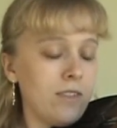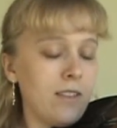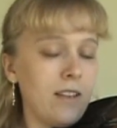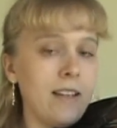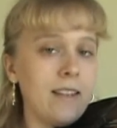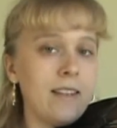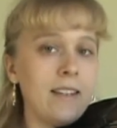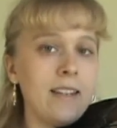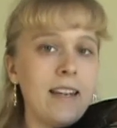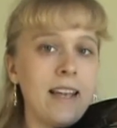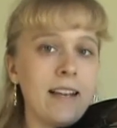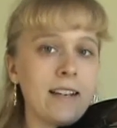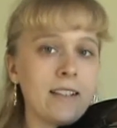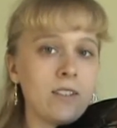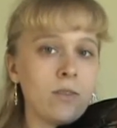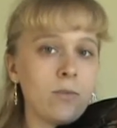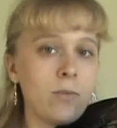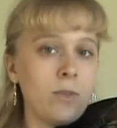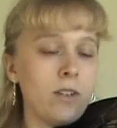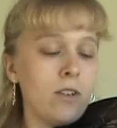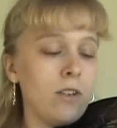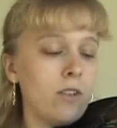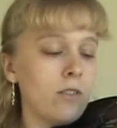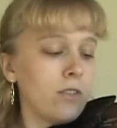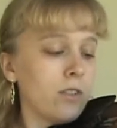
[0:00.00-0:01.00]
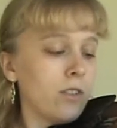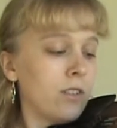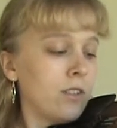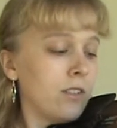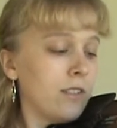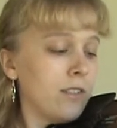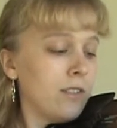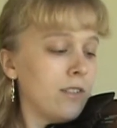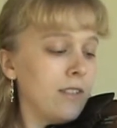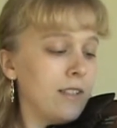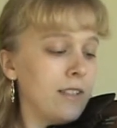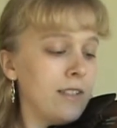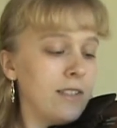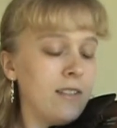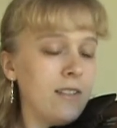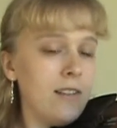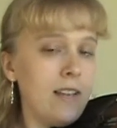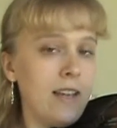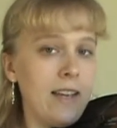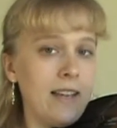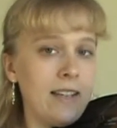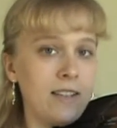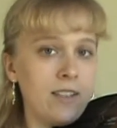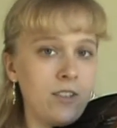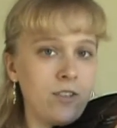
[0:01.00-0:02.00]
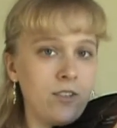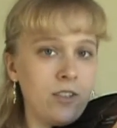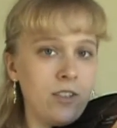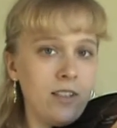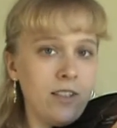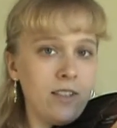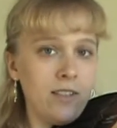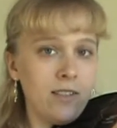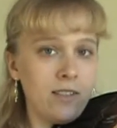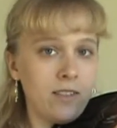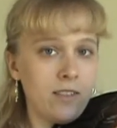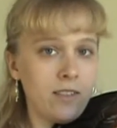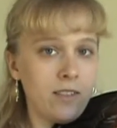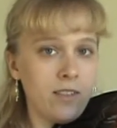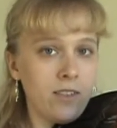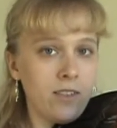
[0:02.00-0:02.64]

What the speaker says: And the next one over is the A string.